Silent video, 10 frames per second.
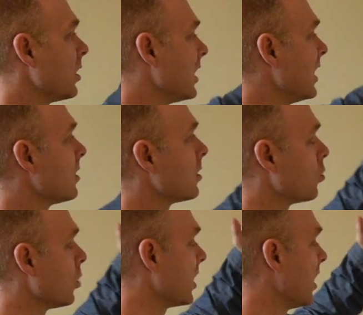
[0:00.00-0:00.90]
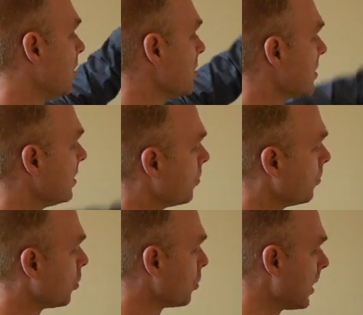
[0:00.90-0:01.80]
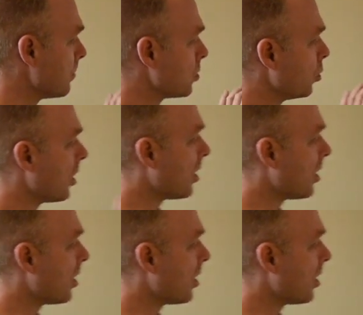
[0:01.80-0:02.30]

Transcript: But the length of the workouts, the different programs that we